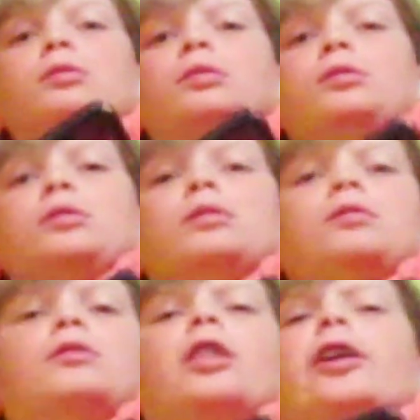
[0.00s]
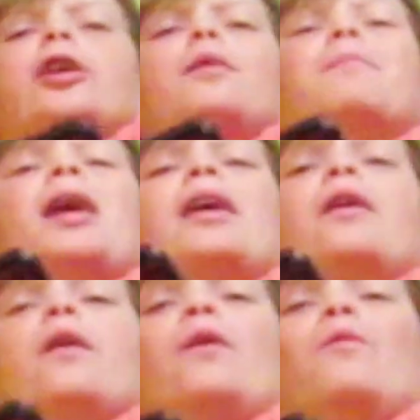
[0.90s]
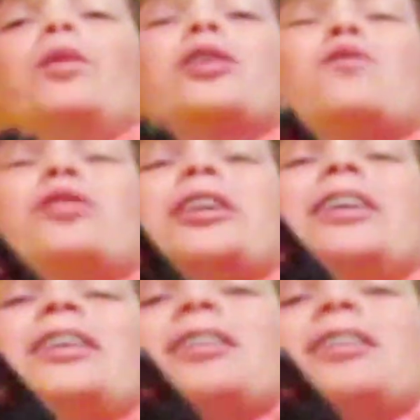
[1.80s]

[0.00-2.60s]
we just want that ring and the we want that ring and the